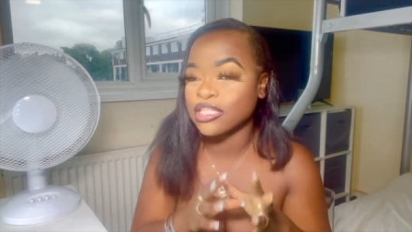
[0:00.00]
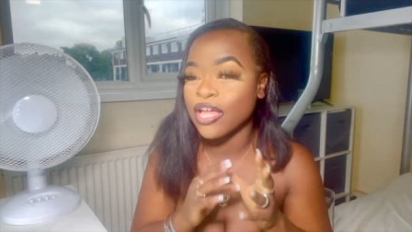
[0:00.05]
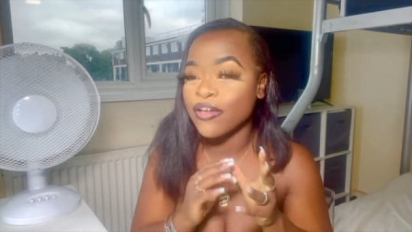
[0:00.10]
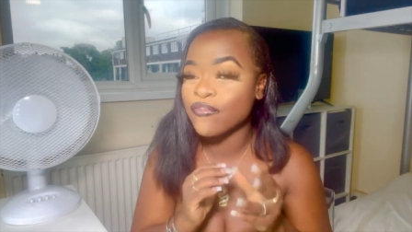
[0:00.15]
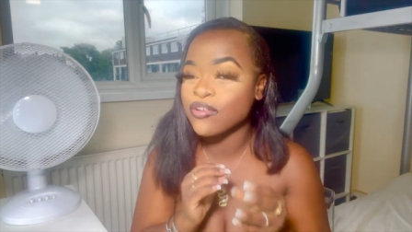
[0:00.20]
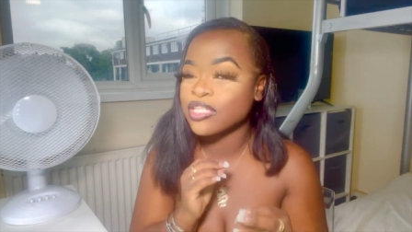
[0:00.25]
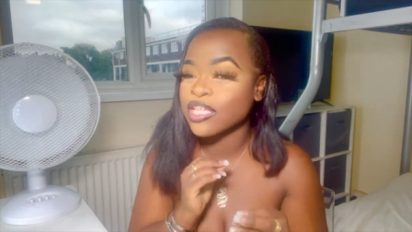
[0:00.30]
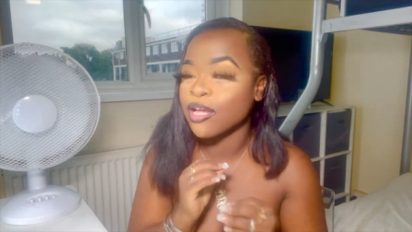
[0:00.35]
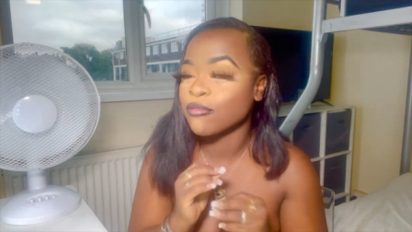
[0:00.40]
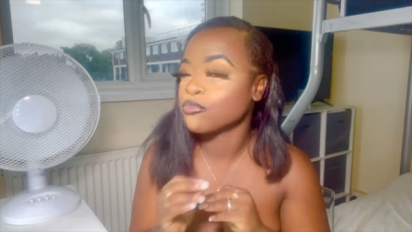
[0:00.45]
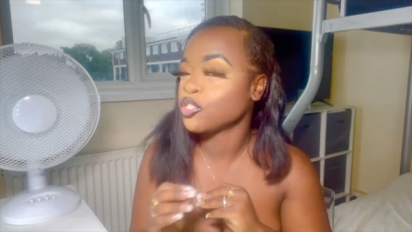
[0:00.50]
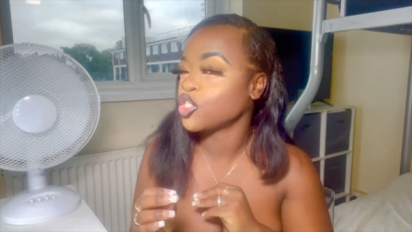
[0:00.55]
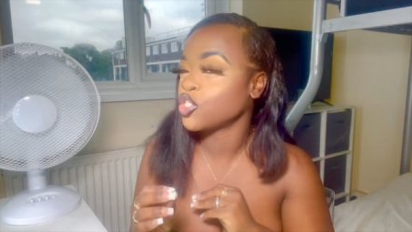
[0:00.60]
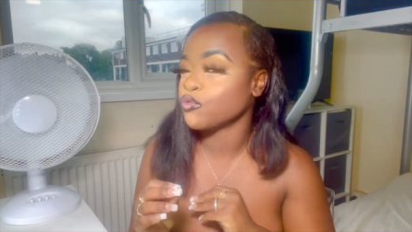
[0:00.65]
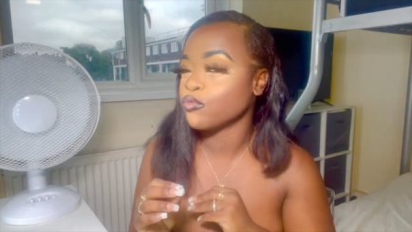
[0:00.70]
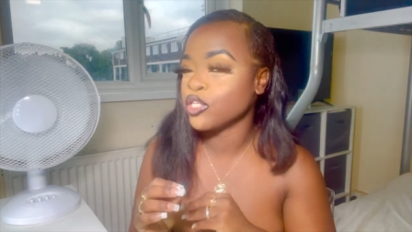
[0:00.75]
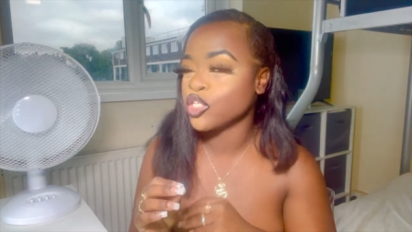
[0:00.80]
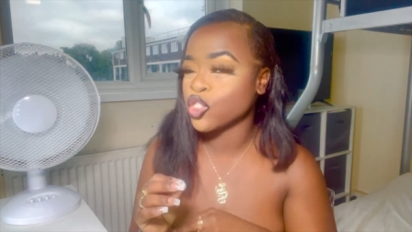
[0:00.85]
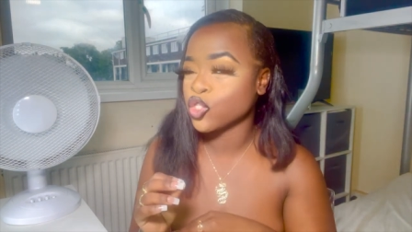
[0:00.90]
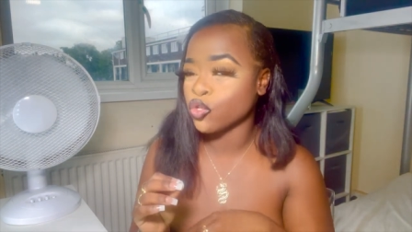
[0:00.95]
every time she
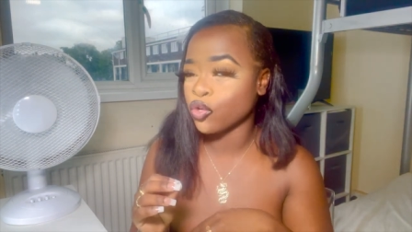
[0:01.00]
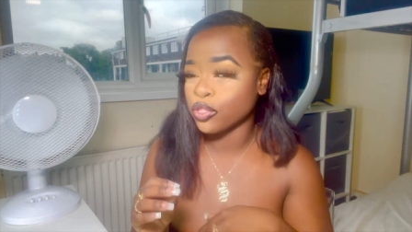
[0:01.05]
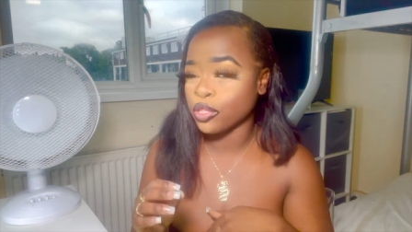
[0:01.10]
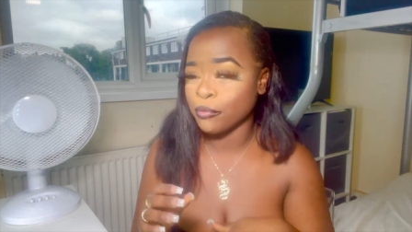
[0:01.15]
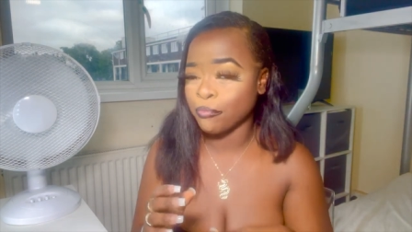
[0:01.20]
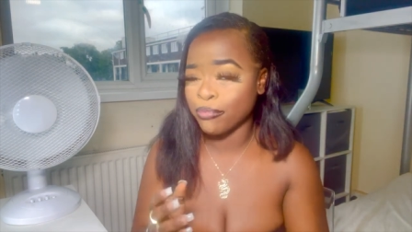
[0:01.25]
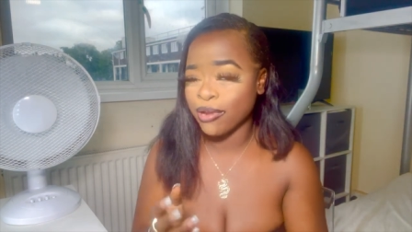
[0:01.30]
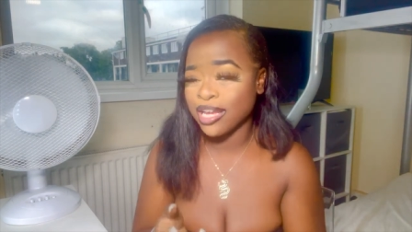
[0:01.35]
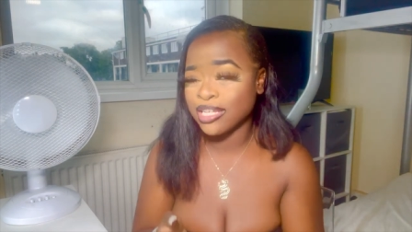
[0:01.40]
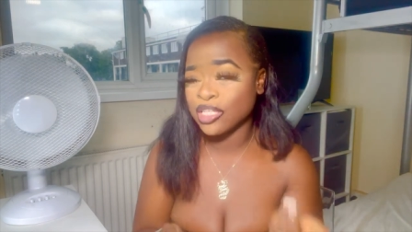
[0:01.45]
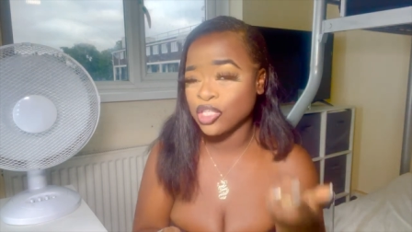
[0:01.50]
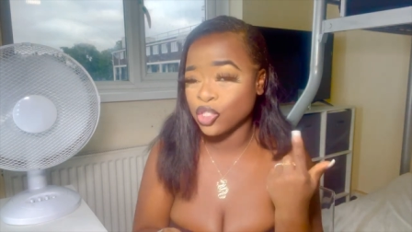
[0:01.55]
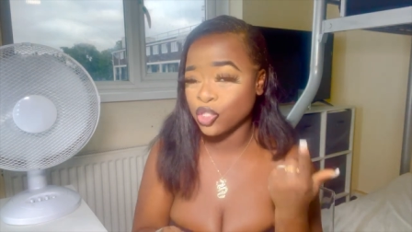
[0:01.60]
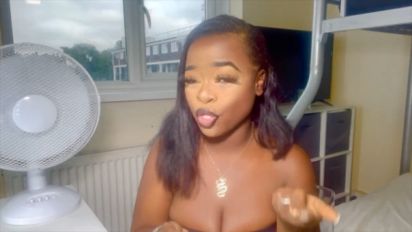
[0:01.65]
resold, the prices